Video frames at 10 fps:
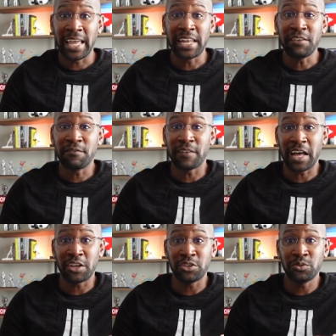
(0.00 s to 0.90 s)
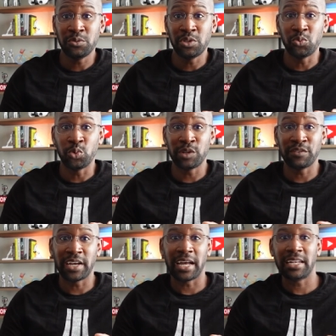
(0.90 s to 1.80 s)
any value you would
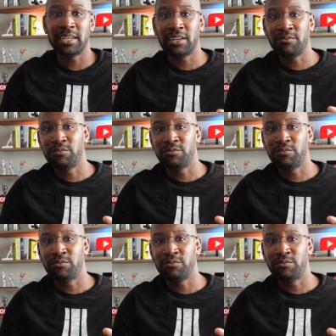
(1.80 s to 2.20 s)
have gotten